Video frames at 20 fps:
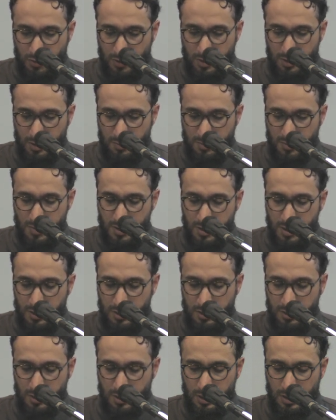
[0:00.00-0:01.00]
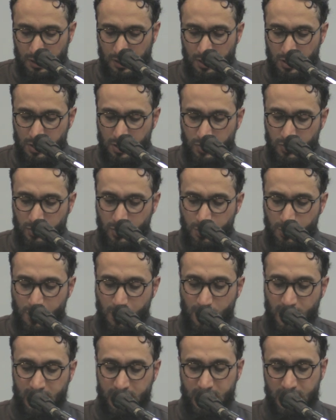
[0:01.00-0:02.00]
destroyed them. Then Allah
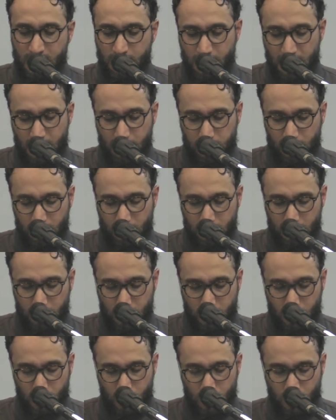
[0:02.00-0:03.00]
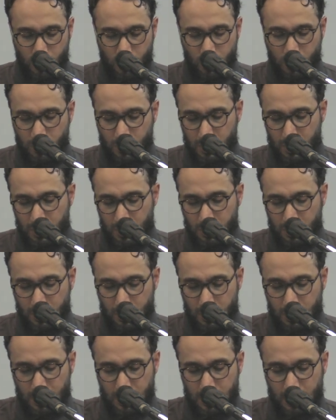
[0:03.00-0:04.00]
reprimands the people who,
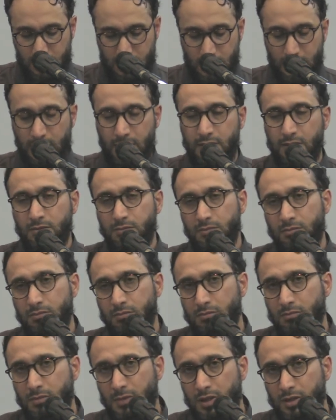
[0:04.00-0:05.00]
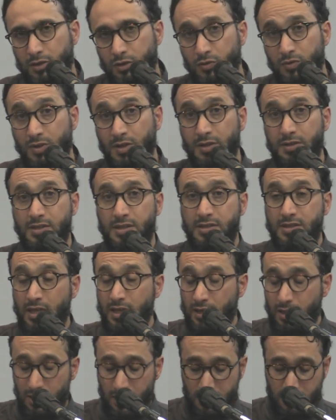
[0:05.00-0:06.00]
again, do
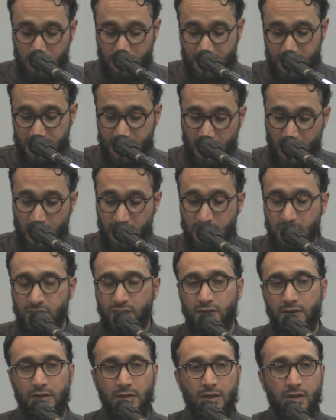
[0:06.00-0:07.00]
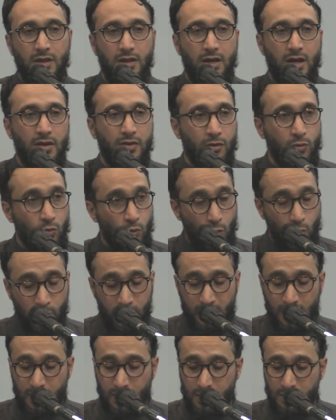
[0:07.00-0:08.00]
not take heed of the signs of Allah and the
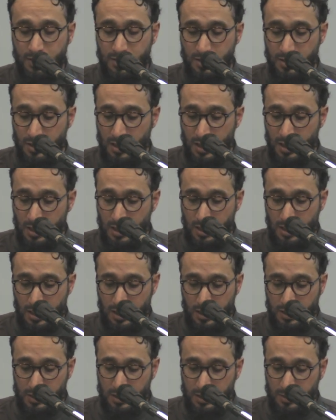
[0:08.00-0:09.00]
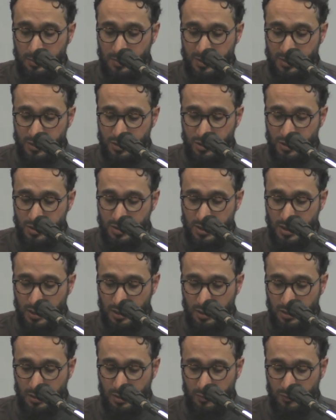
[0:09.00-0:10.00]
warnings and the
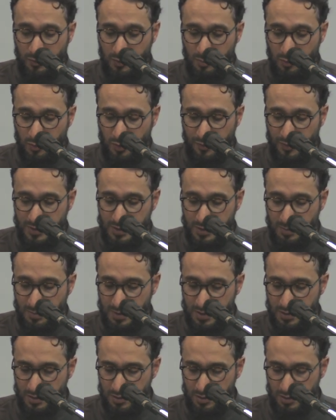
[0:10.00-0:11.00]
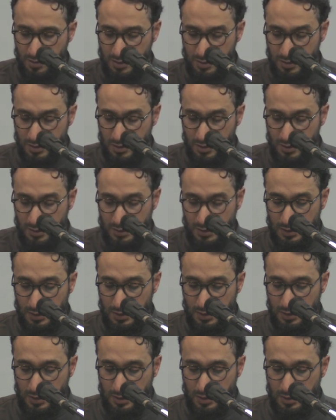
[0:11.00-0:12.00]
messages that come from prophets and messengers.